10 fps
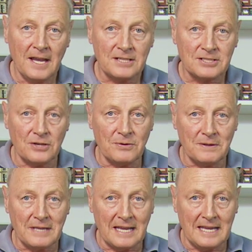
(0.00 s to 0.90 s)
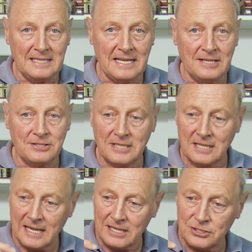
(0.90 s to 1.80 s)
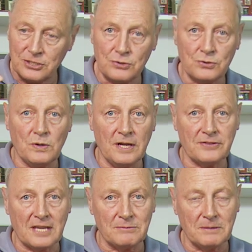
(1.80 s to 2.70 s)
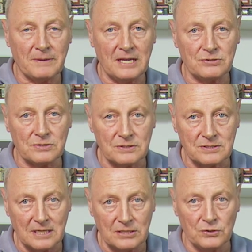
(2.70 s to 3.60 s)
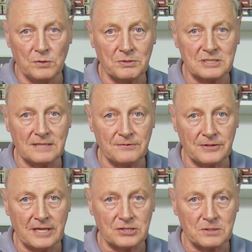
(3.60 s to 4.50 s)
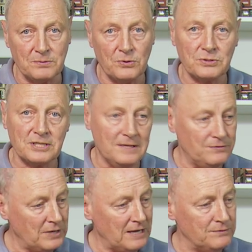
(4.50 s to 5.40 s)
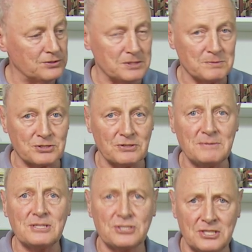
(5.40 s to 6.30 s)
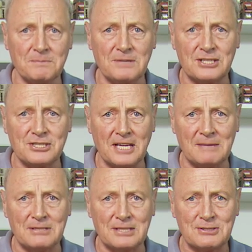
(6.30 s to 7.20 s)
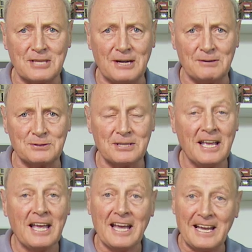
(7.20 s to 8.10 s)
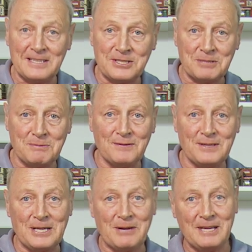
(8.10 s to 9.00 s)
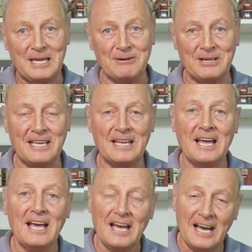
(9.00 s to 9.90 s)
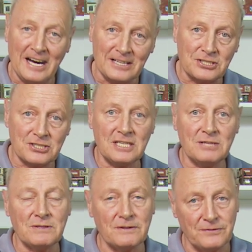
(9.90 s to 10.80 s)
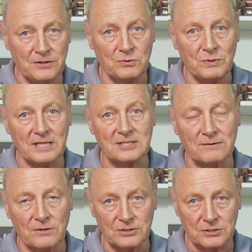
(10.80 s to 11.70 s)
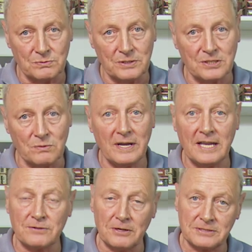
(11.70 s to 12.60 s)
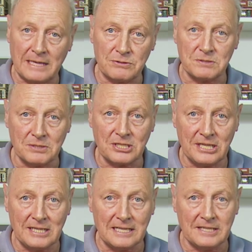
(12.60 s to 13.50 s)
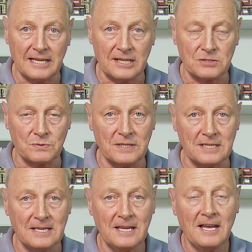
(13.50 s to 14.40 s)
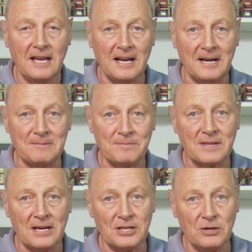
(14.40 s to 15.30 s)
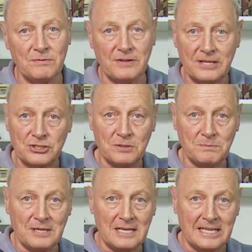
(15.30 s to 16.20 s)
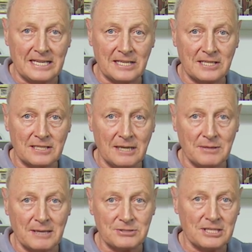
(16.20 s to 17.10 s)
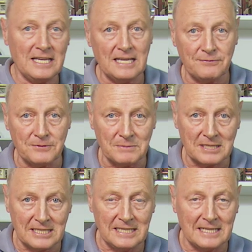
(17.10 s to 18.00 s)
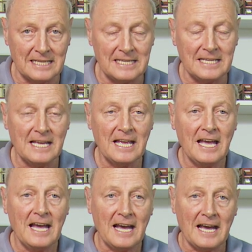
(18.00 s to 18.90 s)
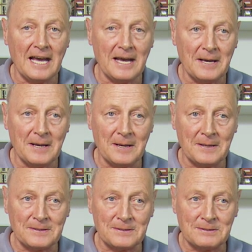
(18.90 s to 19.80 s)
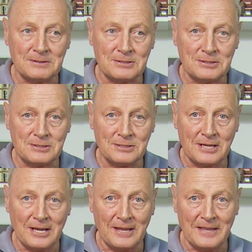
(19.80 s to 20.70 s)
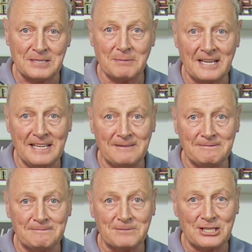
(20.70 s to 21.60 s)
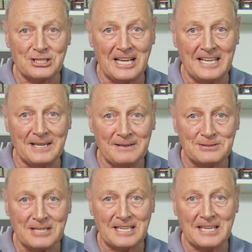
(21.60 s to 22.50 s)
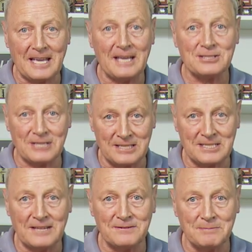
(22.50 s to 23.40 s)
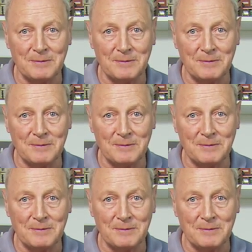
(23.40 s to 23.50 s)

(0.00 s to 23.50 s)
So, and ending as usual, I thank my patrons enormously for their support. If you haven't subscribed, you should be ashamed of yourselves. And there should be video here and here. I'll see you in a few weeks. I've got to work away. I've got down to McKinley next week. Um, and hopefully there should be a link coming up to here for McKinley. And that's about it. Catch you later. Take care. Stay safe.